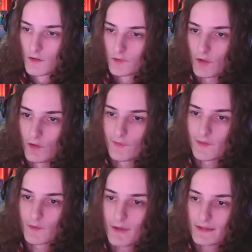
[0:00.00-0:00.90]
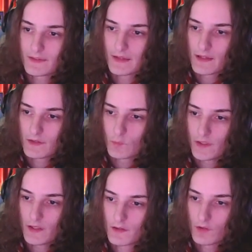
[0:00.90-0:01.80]
So for the right side,
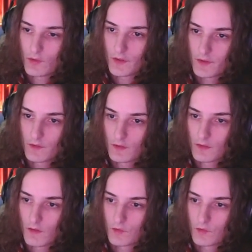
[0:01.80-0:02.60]
we are going